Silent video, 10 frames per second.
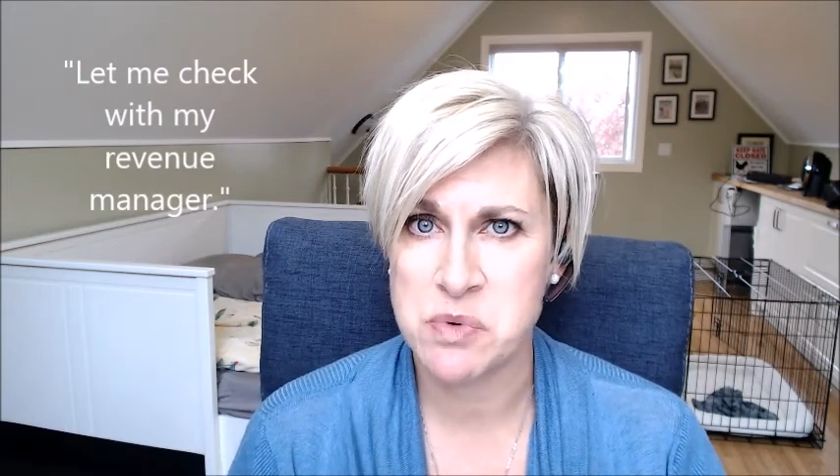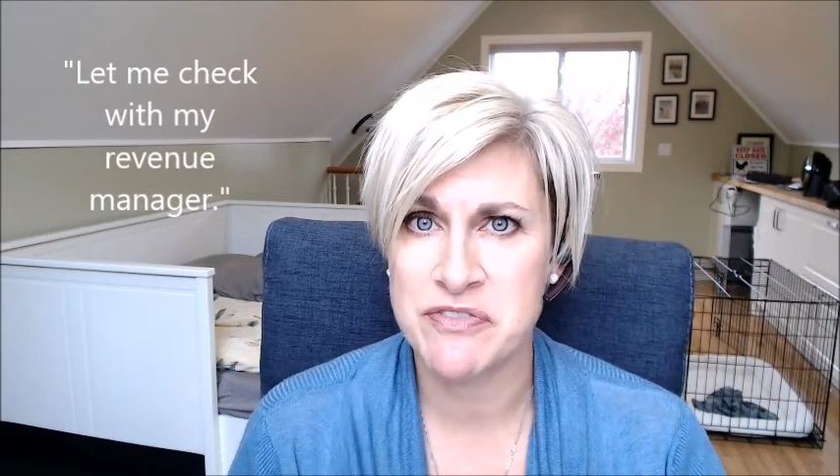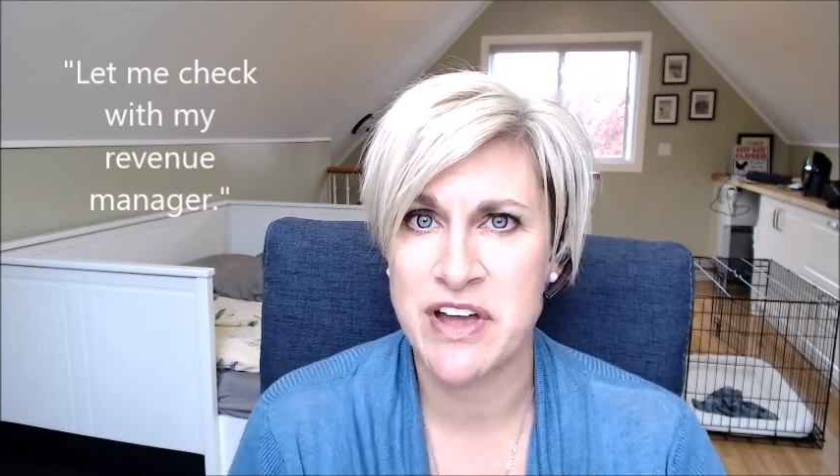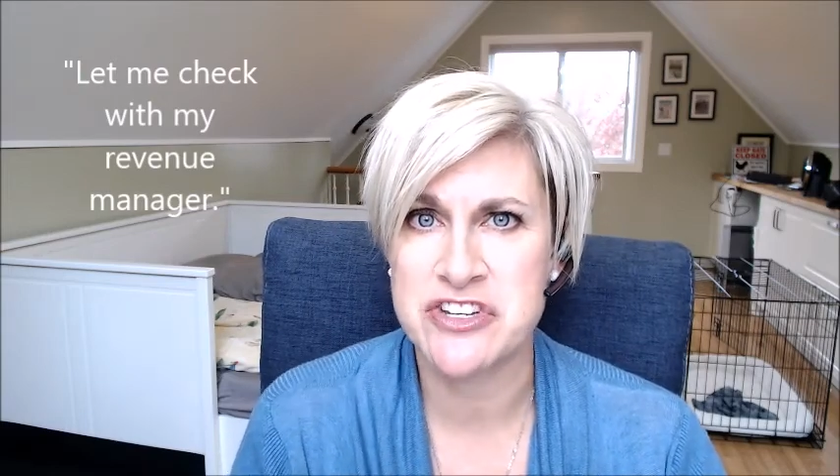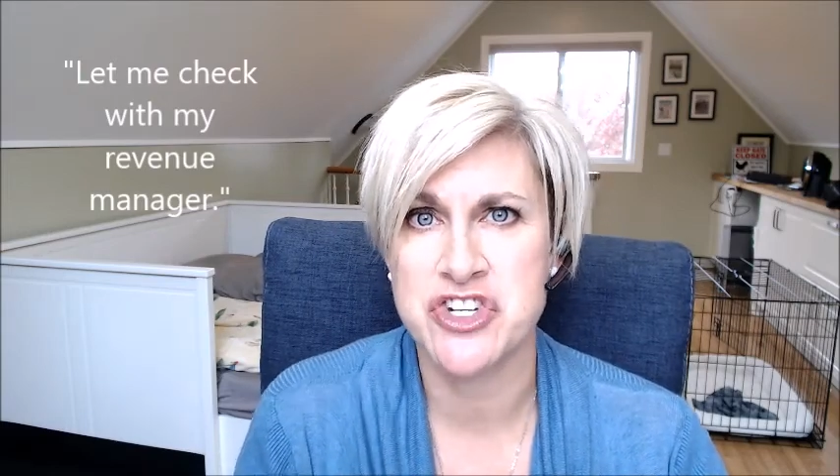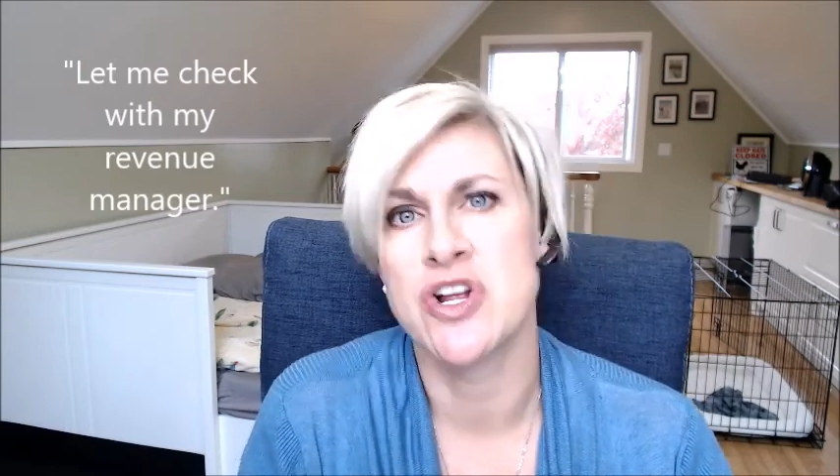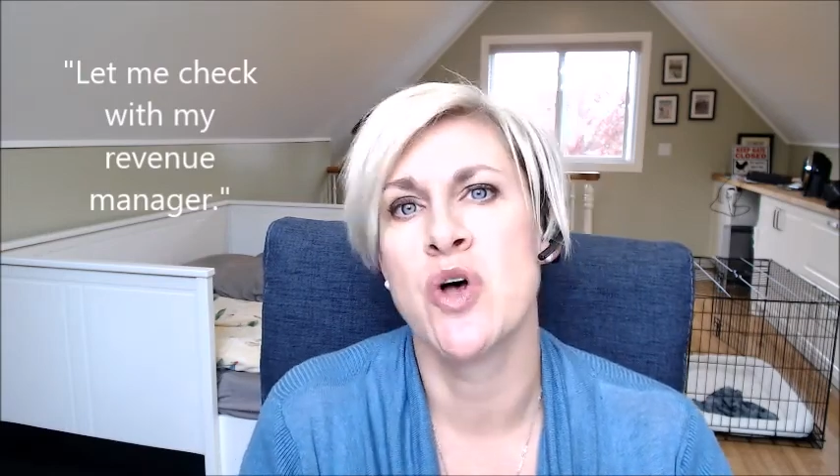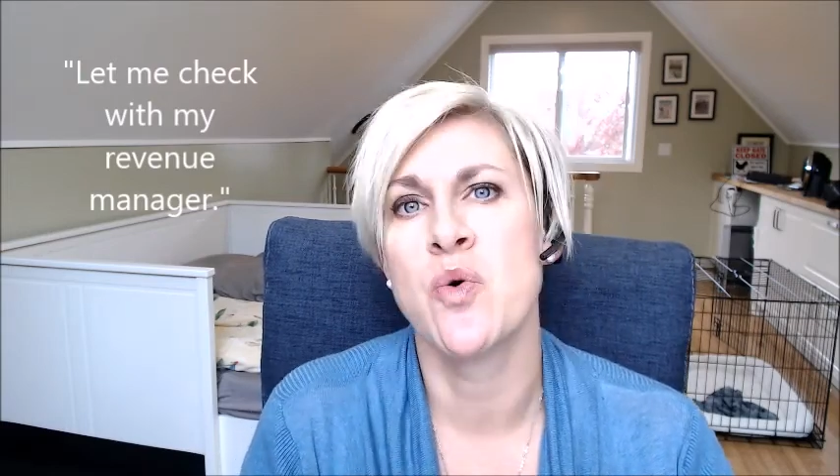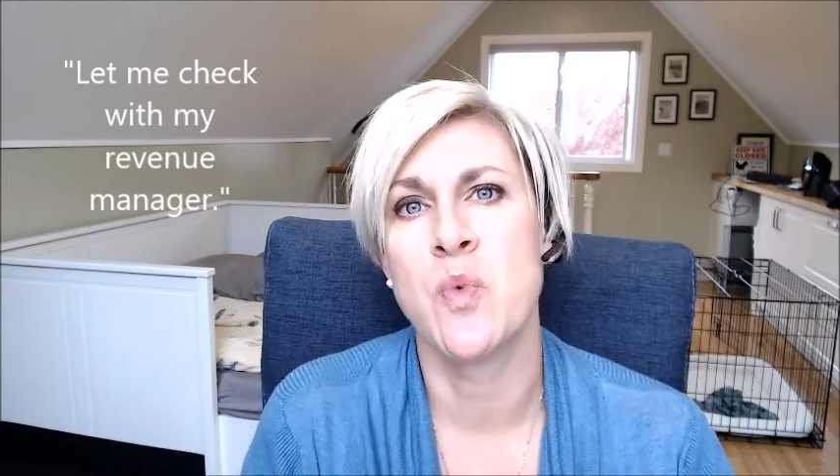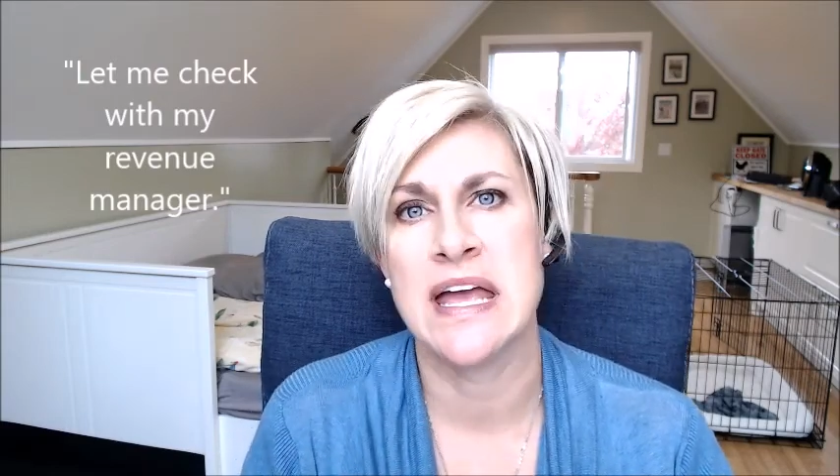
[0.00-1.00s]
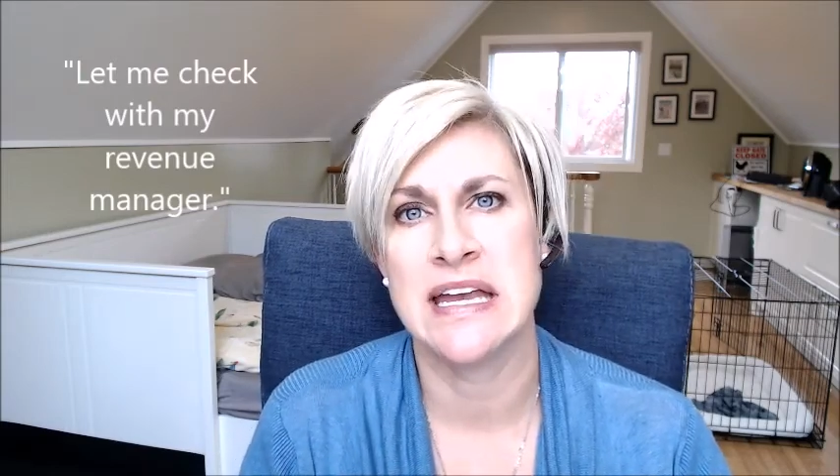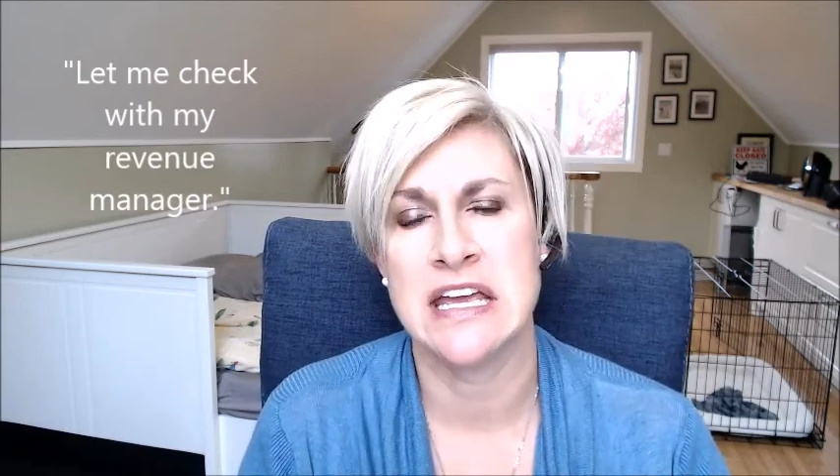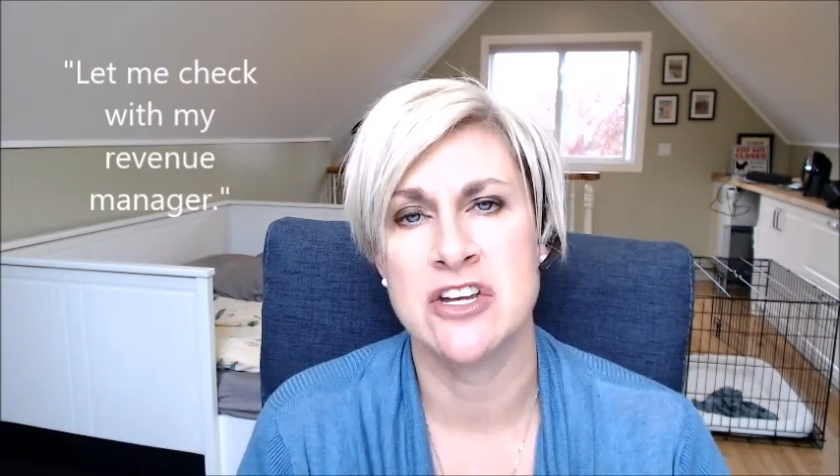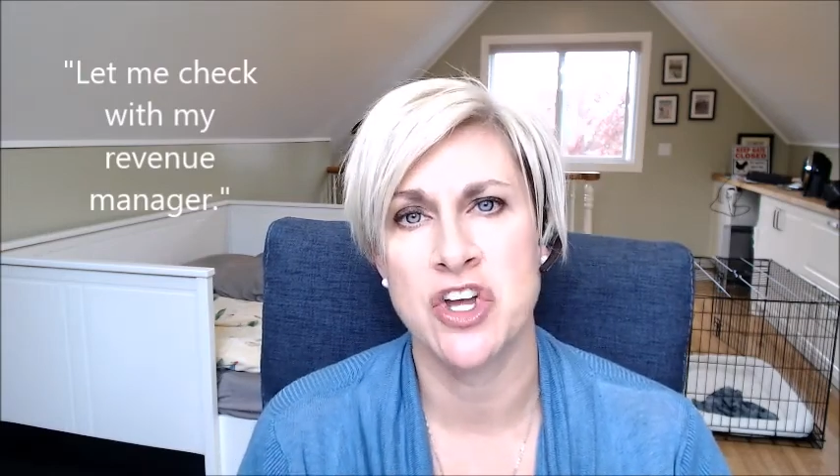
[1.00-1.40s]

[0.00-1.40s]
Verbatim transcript: professional when in